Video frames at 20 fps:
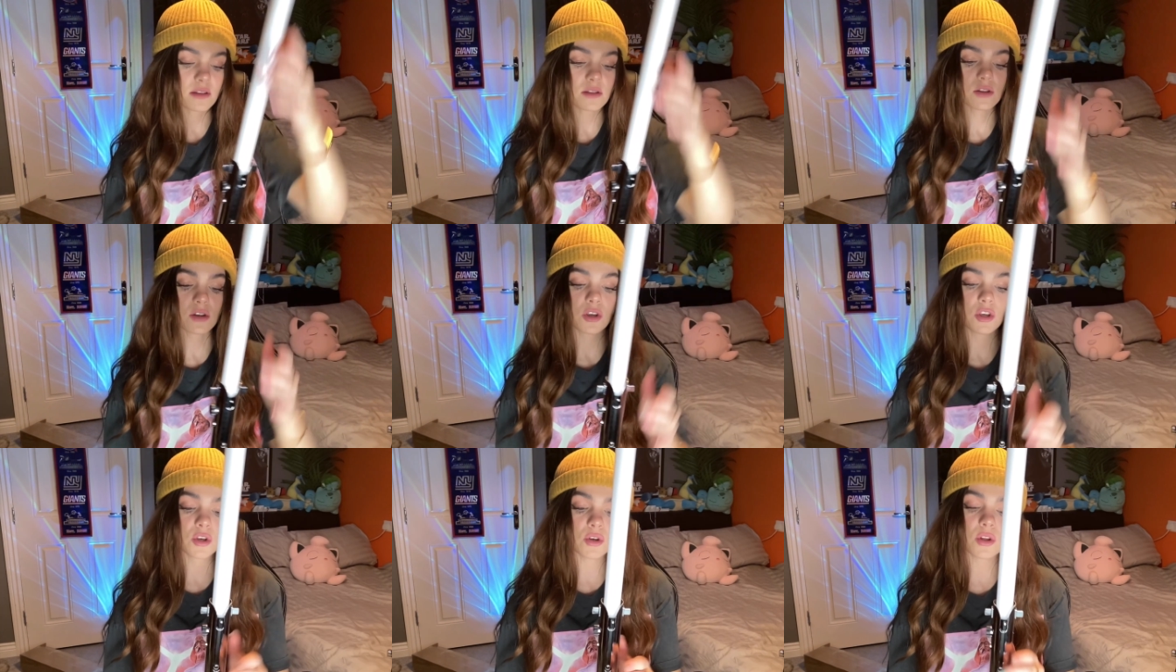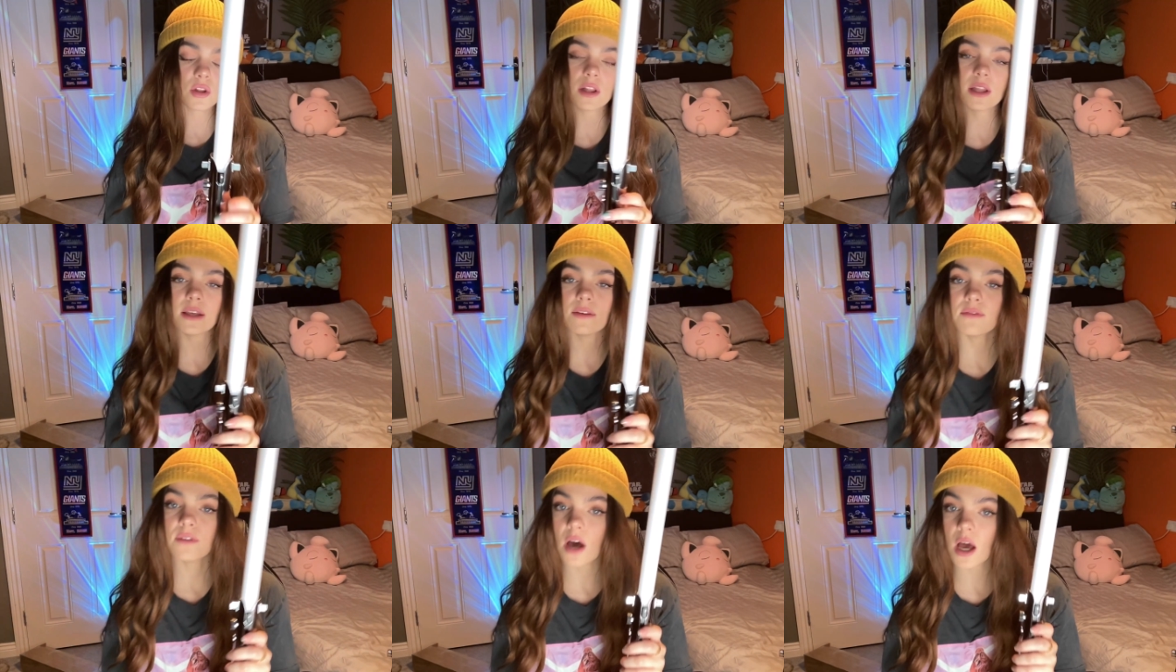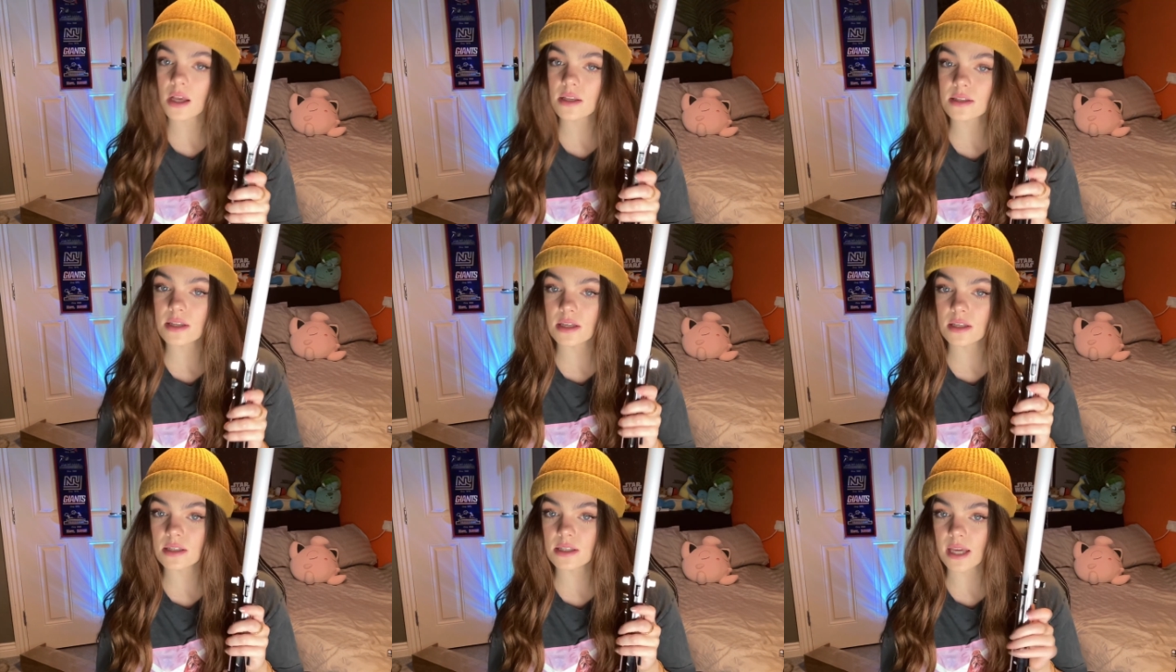securely
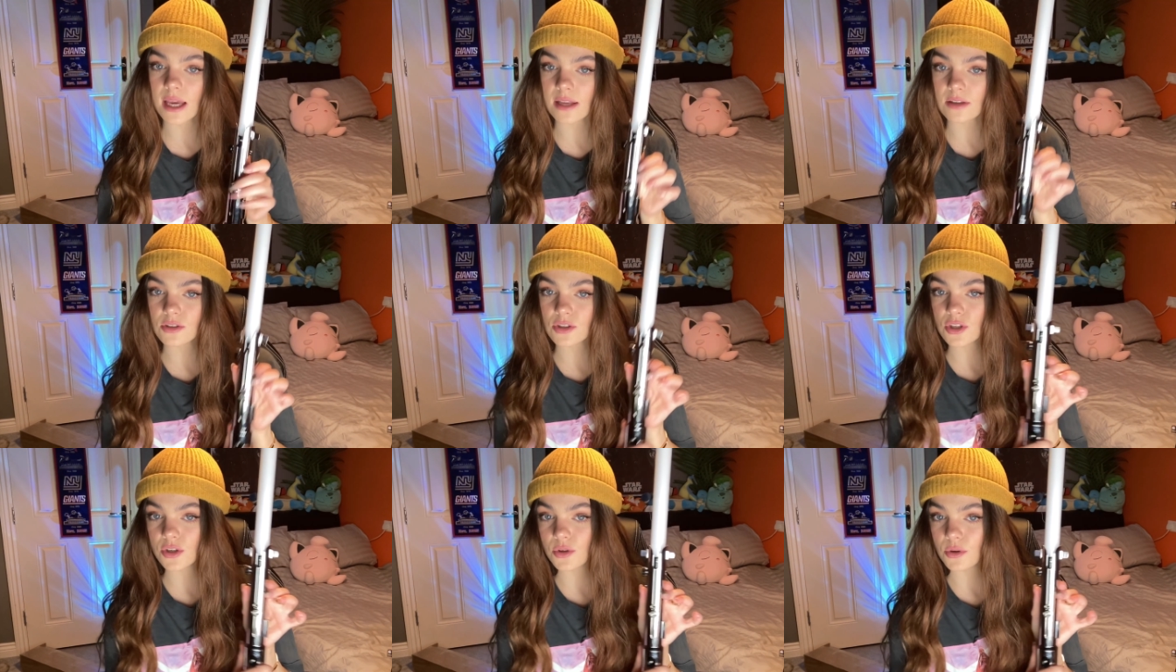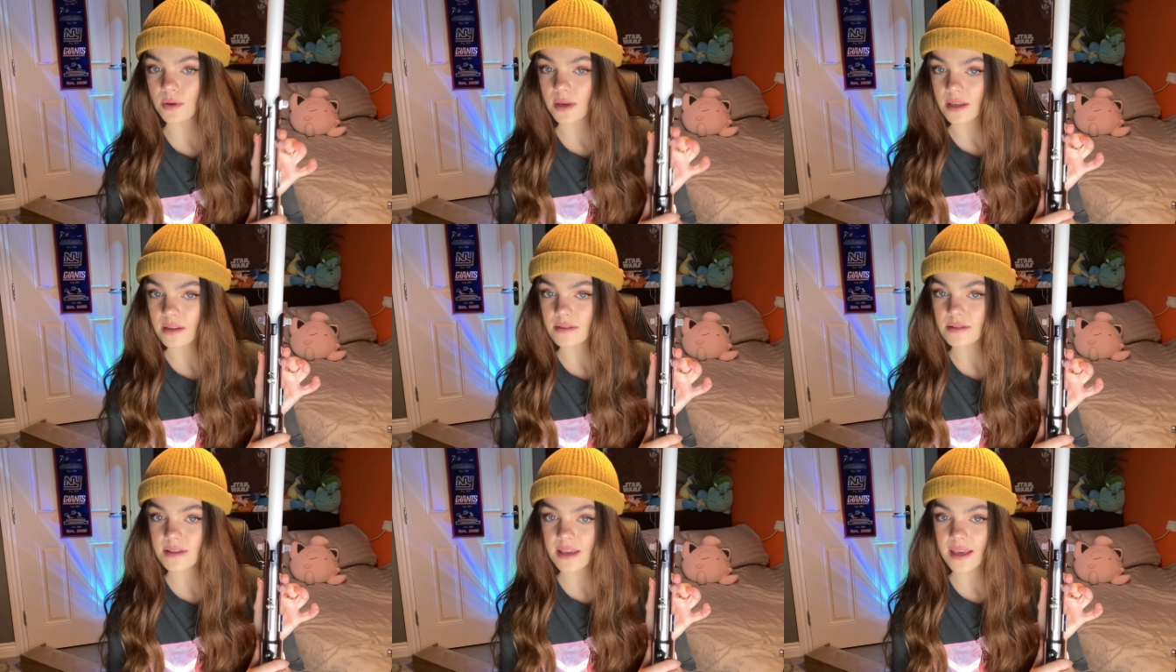fastened into its